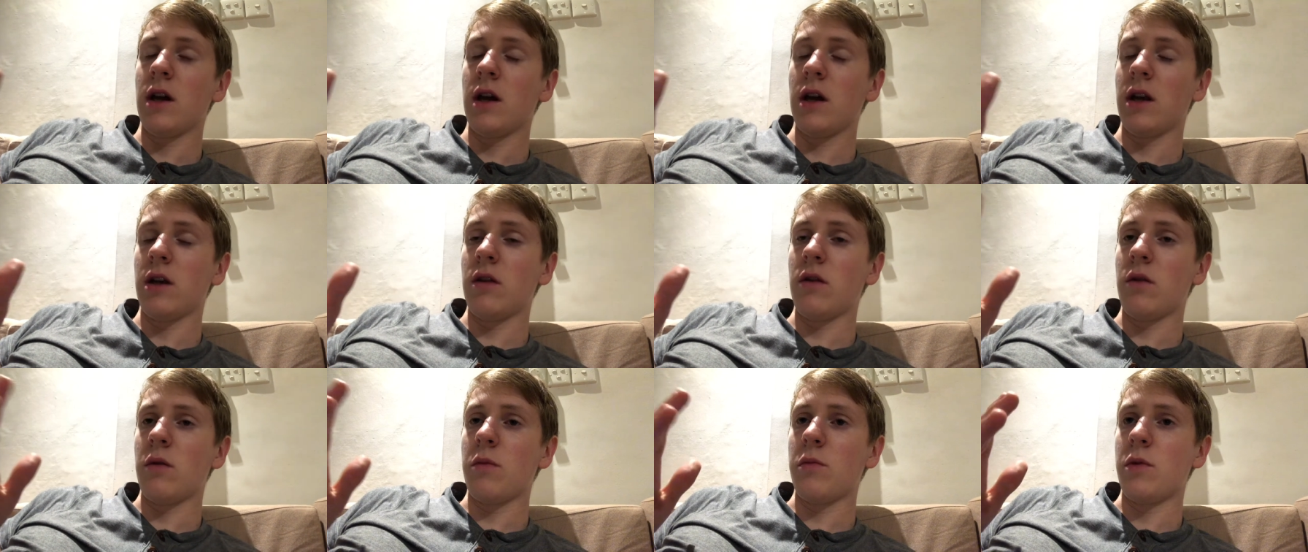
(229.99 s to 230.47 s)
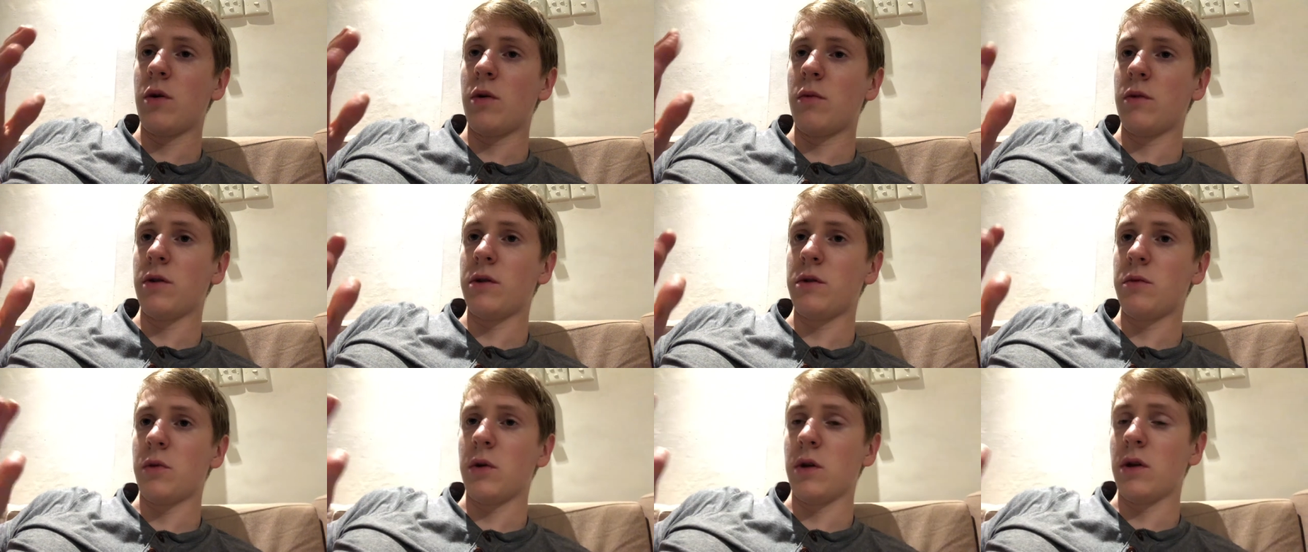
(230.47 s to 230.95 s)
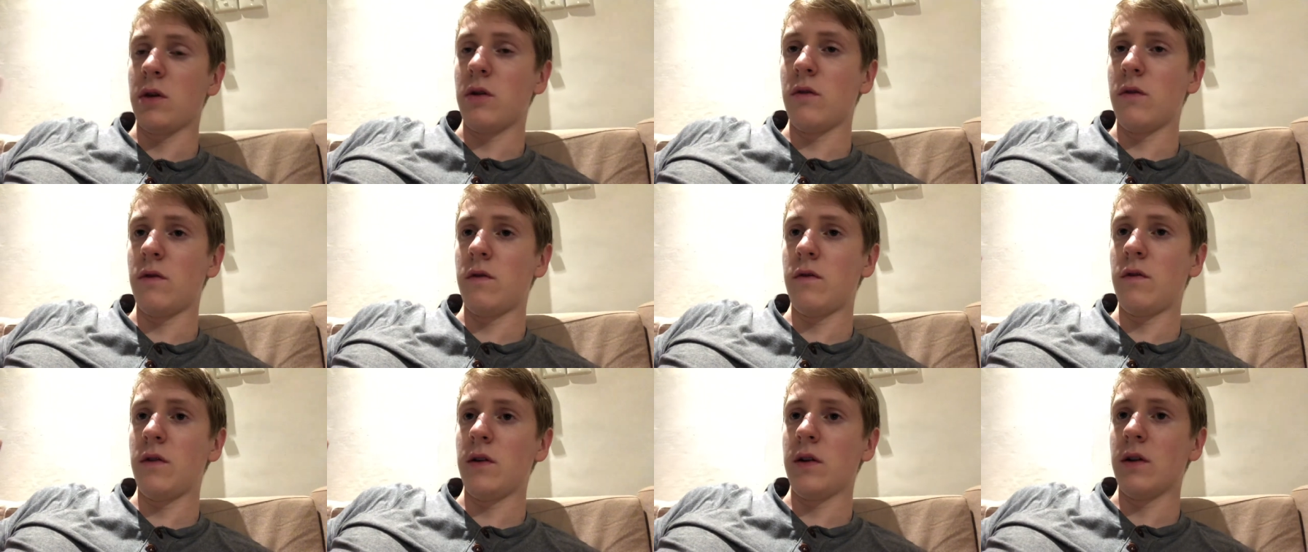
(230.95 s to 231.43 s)
and in the moments where
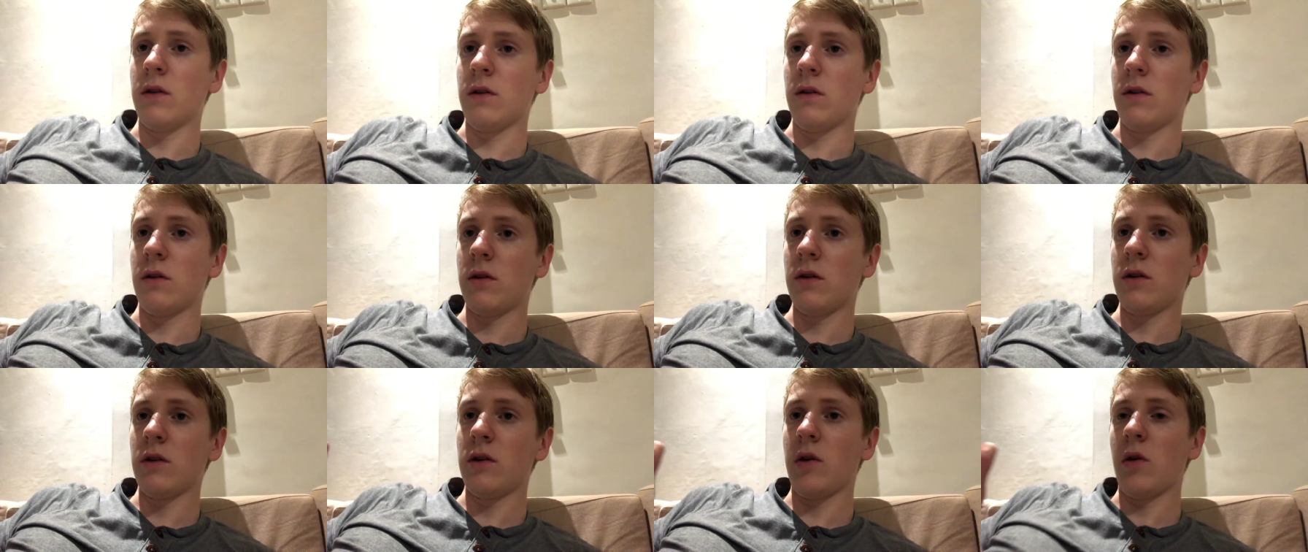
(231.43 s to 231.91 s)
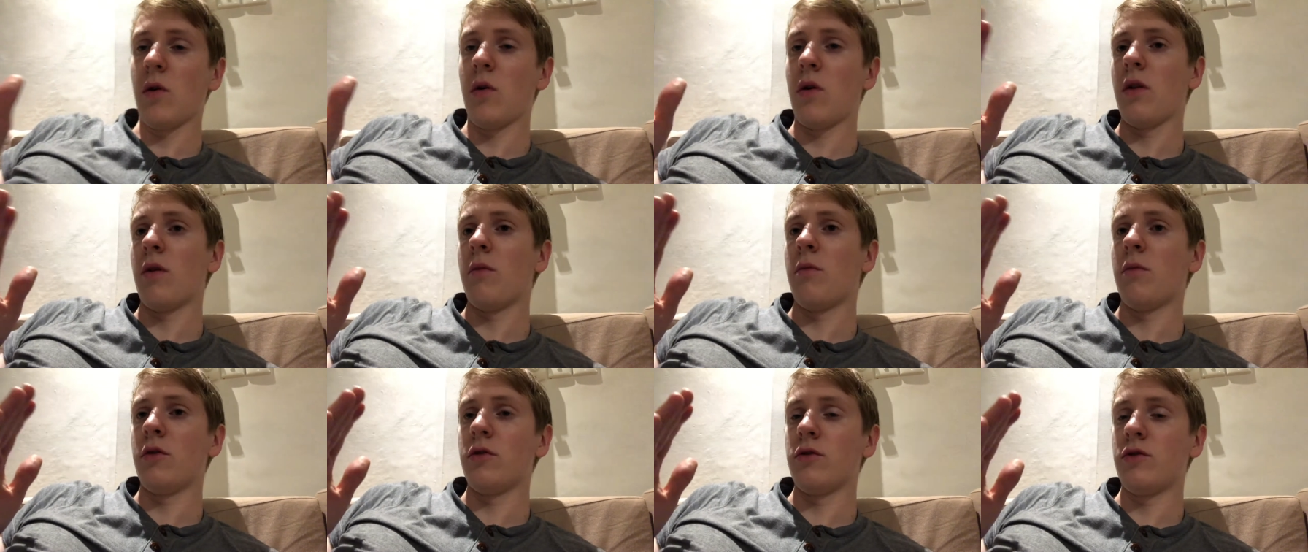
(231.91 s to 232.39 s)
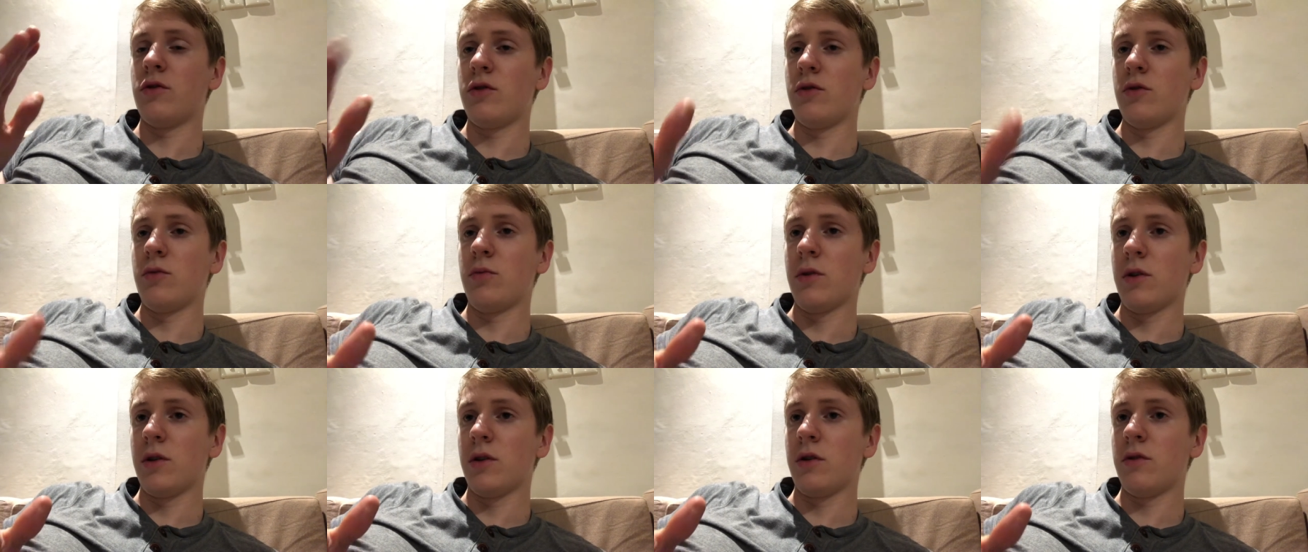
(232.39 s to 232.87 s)
you feel you are the most
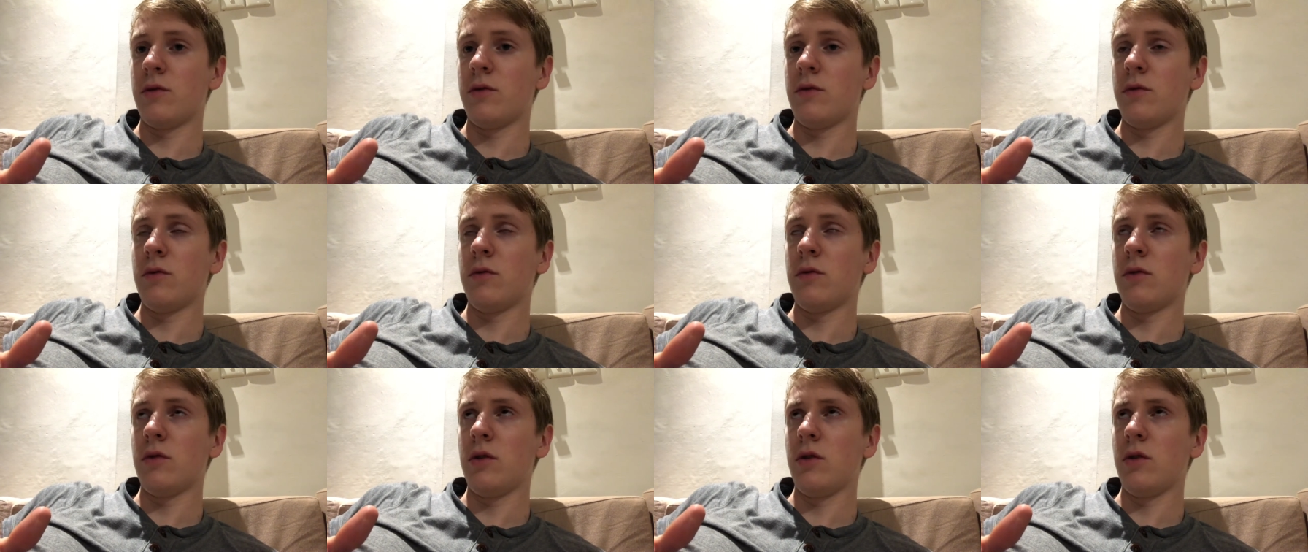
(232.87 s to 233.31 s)
stupidest